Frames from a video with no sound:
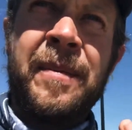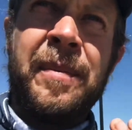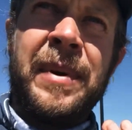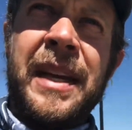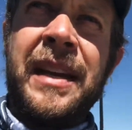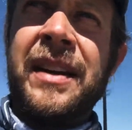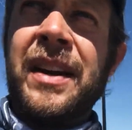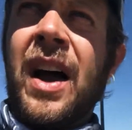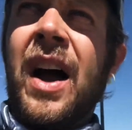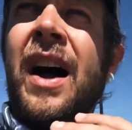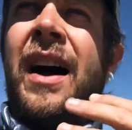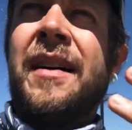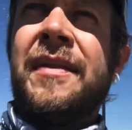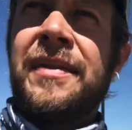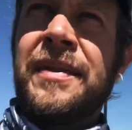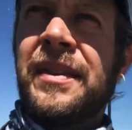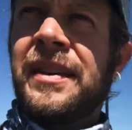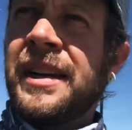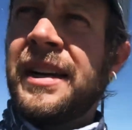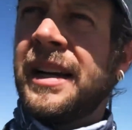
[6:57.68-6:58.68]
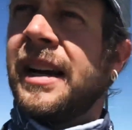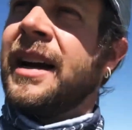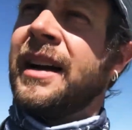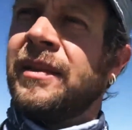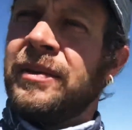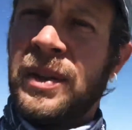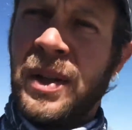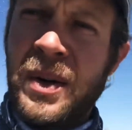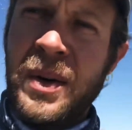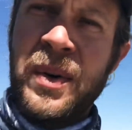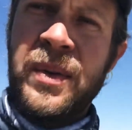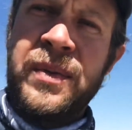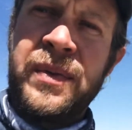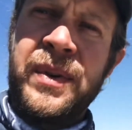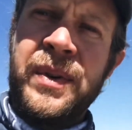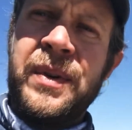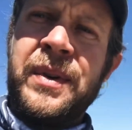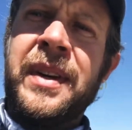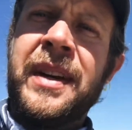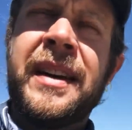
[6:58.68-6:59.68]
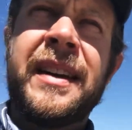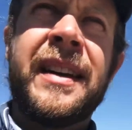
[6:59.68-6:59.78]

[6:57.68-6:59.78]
an offering of local food.